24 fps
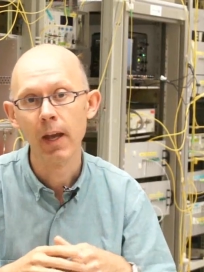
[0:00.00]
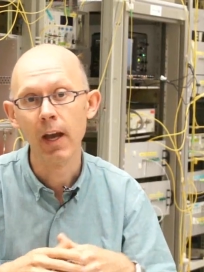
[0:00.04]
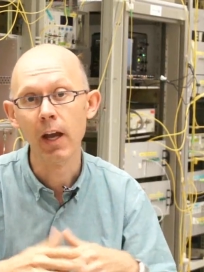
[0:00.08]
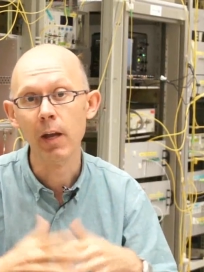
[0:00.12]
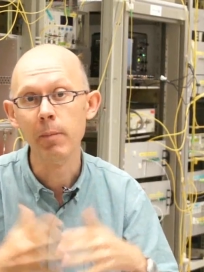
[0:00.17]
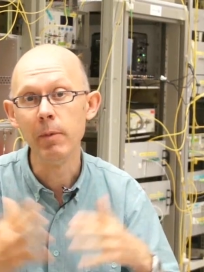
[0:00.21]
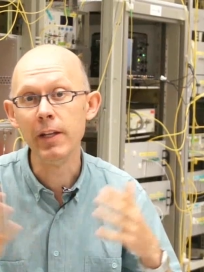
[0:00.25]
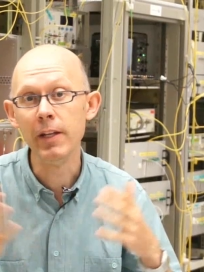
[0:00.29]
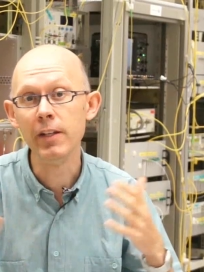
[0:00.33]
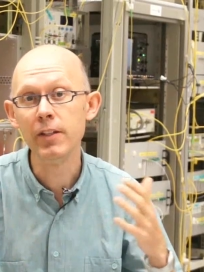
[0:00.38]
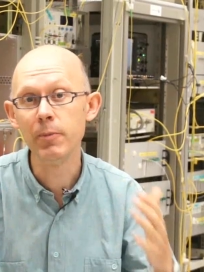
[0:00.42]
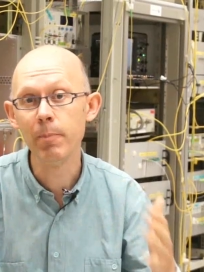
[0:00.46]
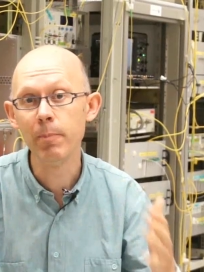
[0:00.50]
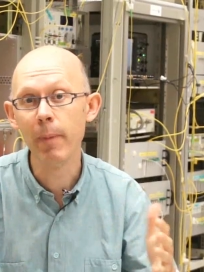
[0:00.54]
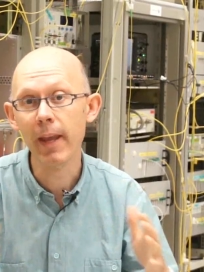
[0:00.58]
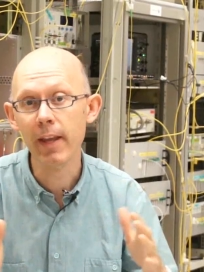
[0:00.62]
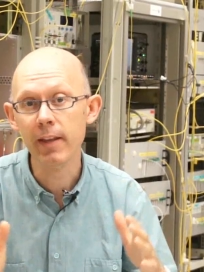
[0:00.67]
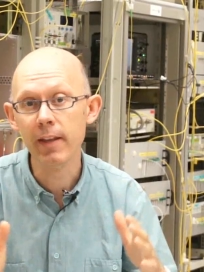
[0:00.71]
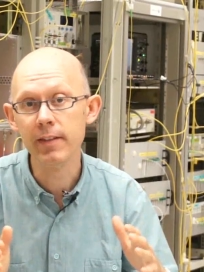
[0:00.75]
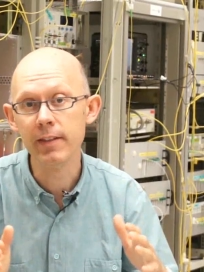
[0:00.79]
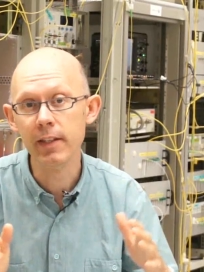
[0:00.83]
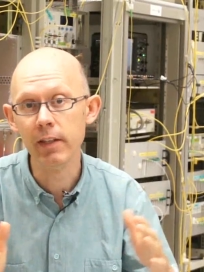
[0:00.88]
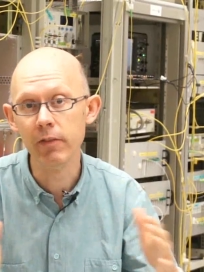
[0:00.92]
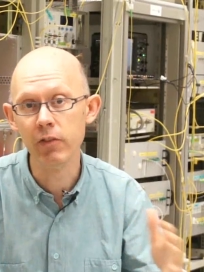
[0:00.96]
I mean
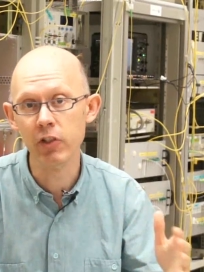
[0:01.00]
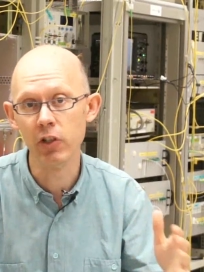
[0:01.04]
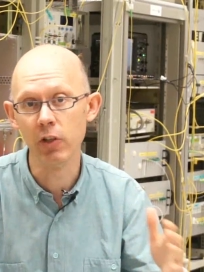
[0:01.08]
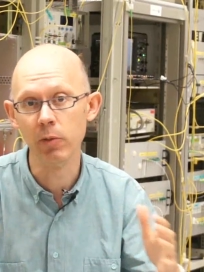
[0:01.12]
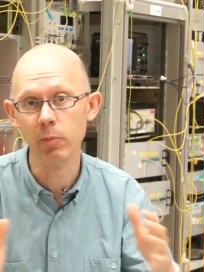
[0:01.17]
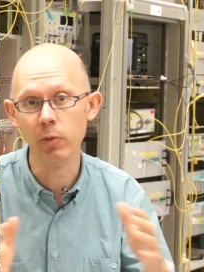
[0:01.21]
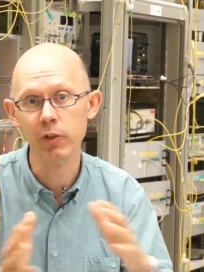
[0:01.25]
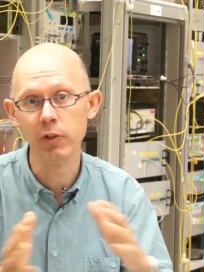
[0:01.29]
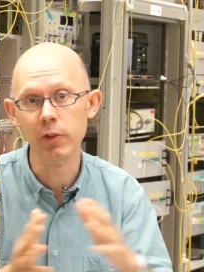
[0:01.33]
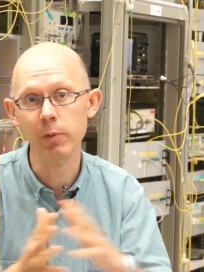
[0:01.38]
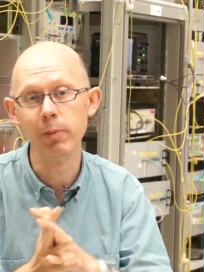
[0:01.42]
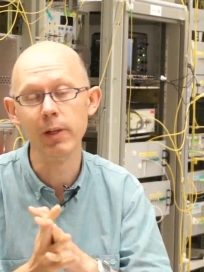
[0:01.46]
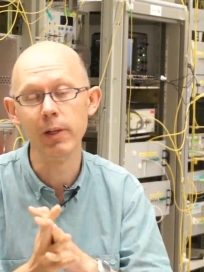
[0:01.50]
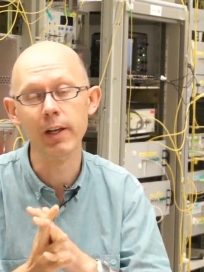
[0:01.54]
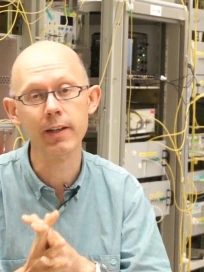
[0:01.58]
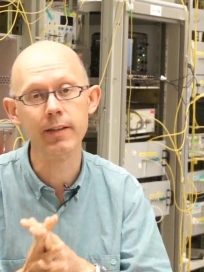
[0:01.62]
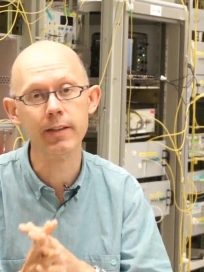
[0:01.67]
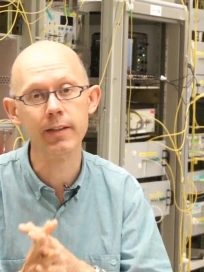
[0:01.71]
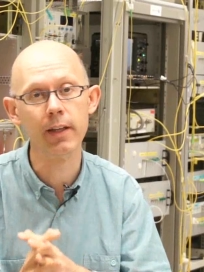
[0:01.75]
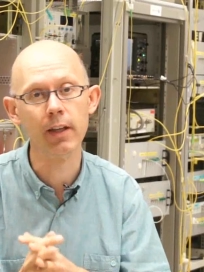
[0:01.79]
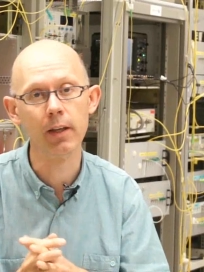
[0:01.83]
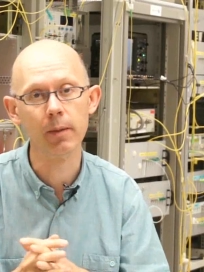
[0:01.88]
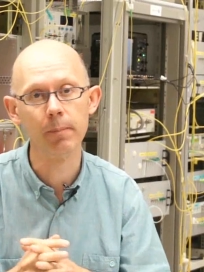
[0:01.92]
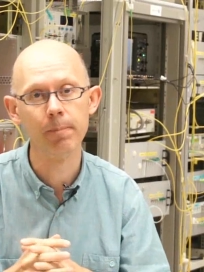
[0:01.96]
space division
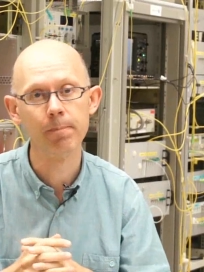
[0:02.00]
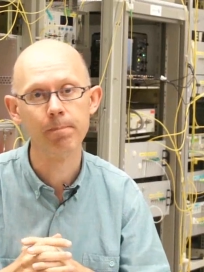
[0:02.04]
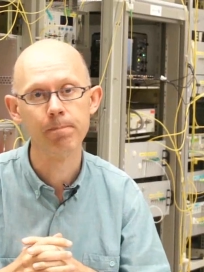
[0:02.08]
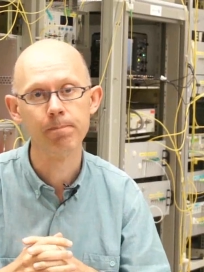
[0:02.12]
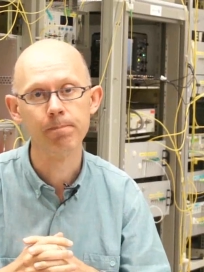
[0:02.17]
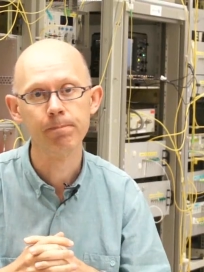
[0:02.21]
multiplexing.